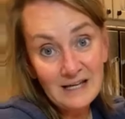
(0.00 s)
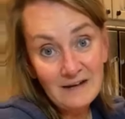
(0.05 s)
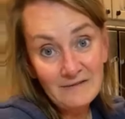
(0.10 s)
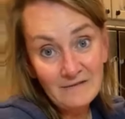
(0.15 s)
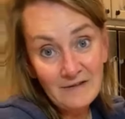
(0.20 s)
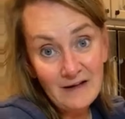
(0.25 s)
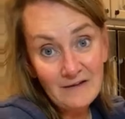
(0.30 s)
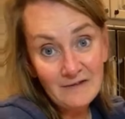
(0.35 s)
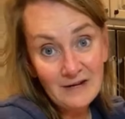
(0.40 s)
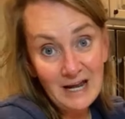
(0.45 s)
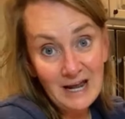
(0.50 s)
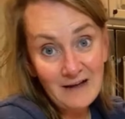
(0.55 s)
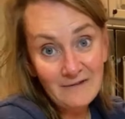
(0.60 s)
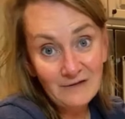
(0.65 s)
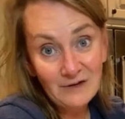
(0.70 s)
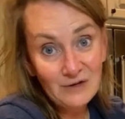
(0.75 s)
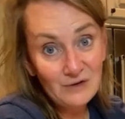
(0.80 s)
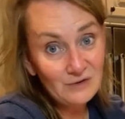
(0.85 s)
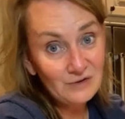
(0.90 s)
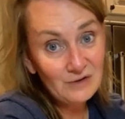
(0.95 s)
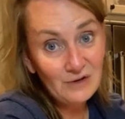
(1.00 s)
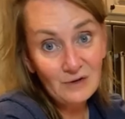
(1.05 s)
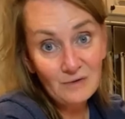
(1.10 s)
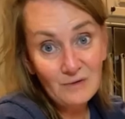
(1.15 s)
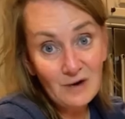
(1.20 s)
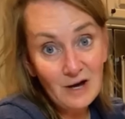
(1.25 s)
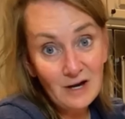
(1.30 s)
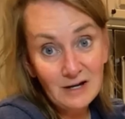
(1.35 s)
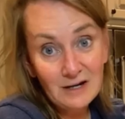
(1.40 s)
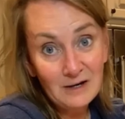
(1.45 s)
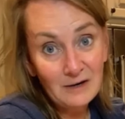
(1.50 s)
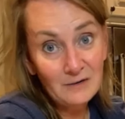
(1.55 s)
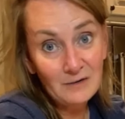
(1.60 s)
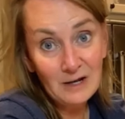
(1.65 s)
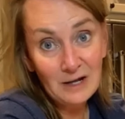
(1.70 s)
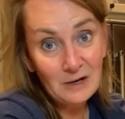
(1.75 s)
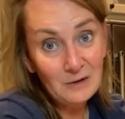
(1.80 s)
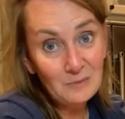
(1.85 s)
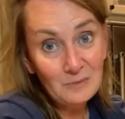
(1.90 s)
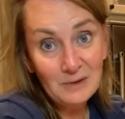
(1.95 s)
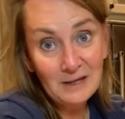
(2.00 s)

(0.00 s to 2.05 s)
I don't plan to replace time soon.